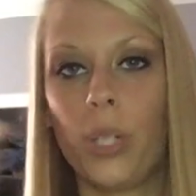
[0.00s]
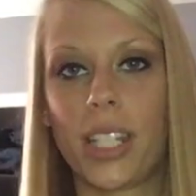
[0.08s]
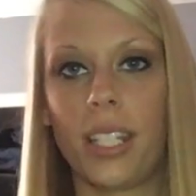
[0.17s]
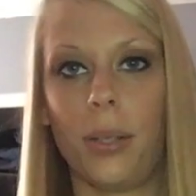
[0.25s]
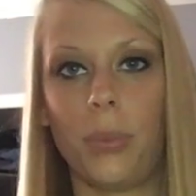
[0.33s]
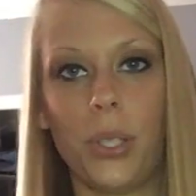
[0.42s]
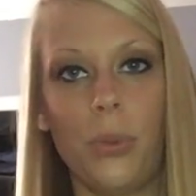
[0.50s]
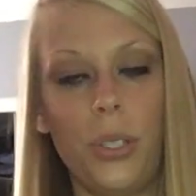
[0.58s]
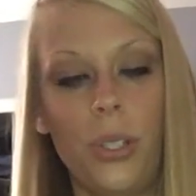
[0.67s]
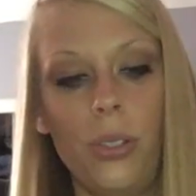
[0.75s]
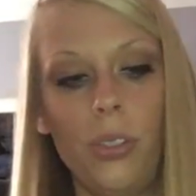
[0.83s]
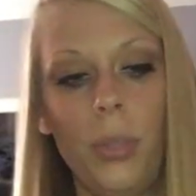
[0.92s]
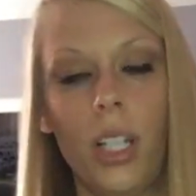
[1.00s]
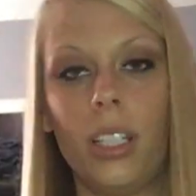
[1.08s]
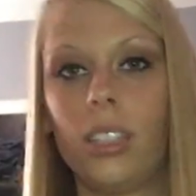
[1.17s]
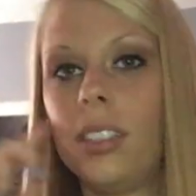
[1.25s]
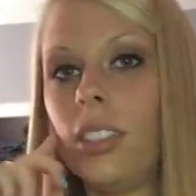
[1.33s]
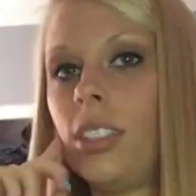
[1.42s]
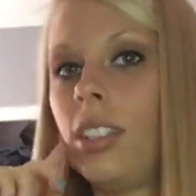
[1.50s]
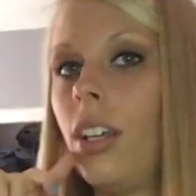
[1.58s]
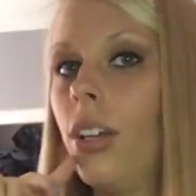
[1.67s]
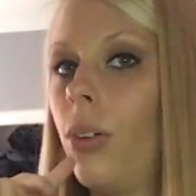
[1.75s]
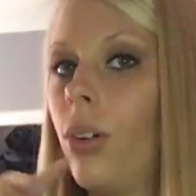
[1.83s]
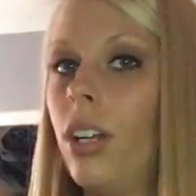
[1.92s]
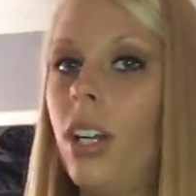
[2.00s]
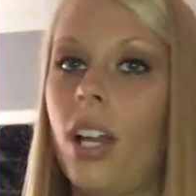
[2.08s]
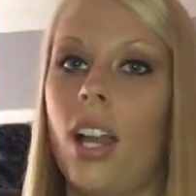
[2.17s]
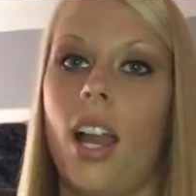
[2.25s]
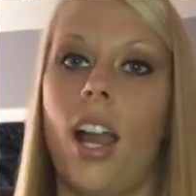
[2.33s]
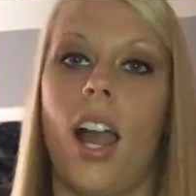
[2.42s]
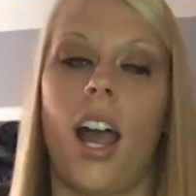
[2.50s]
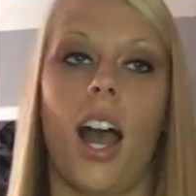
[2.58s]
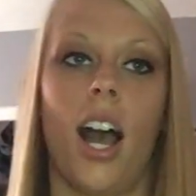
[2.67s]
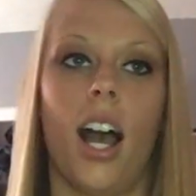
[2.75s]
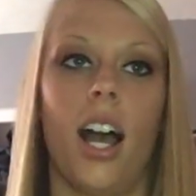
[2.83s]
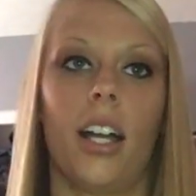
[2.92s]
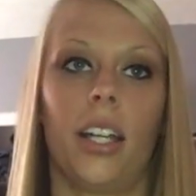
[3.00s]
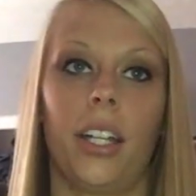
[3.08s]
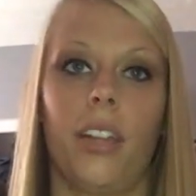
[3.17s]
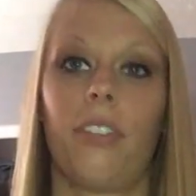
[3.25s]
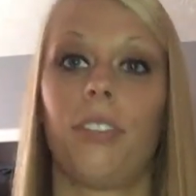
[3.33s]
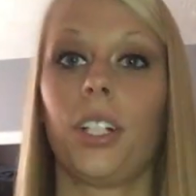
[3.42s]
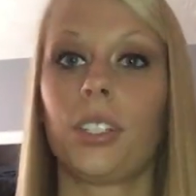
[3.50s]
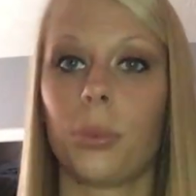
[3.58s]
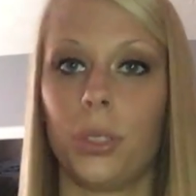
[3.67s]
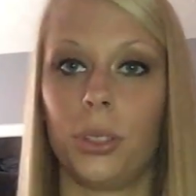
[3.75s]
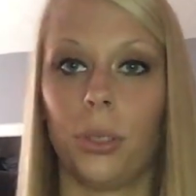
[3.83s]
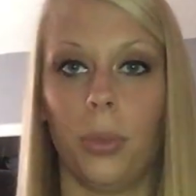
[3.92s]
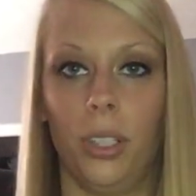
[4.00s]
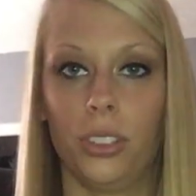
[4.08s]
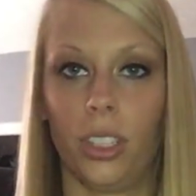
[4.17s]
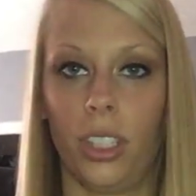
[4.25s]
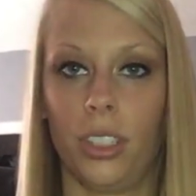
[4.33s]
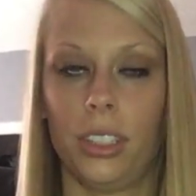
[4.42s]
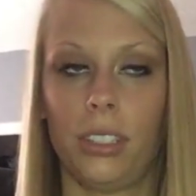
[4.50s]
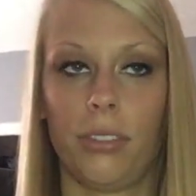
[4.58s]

What's up, YouTube? So I first want to apologize